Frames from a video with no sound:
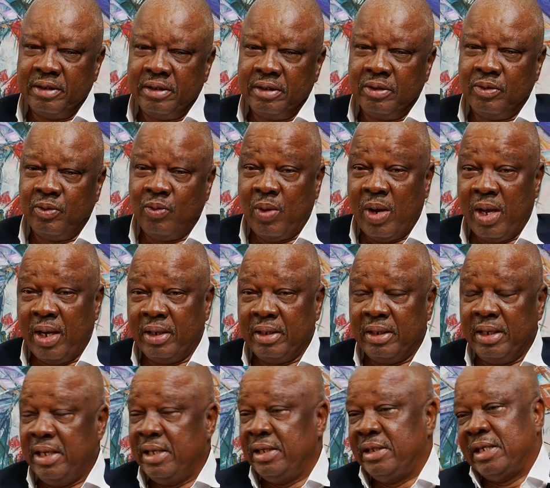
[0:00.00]
well,
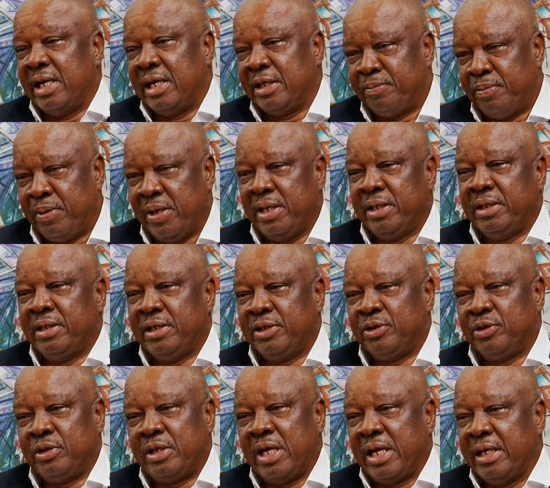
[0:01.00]
age has
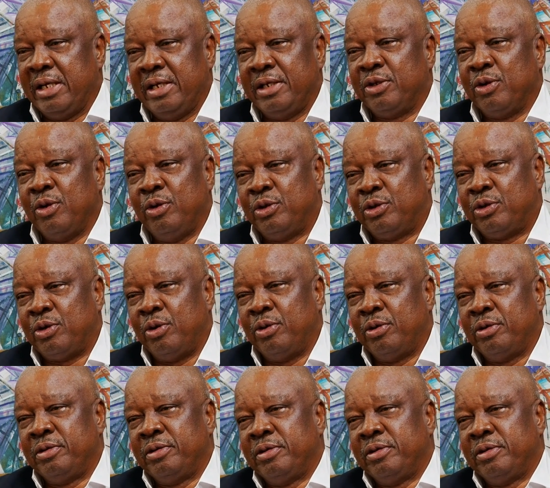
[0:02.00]
taken its own toll.